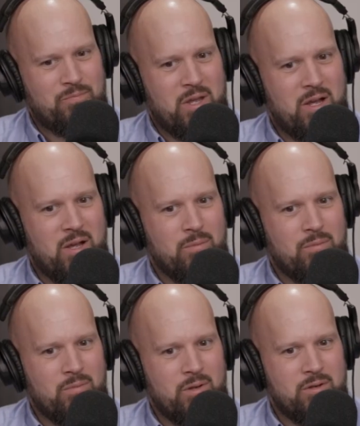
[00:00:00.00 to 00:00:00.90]

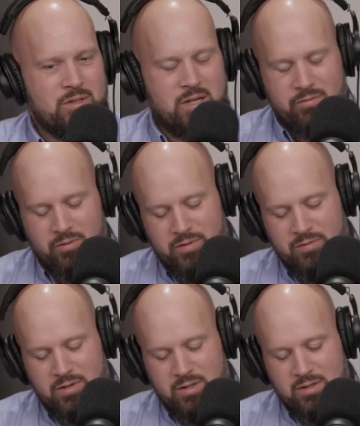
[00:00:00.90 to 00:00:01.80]
And you said every
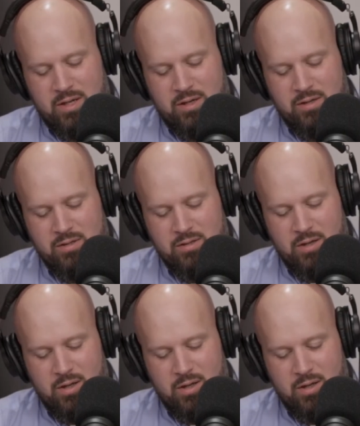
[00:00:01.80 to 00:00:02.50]
15 seconds.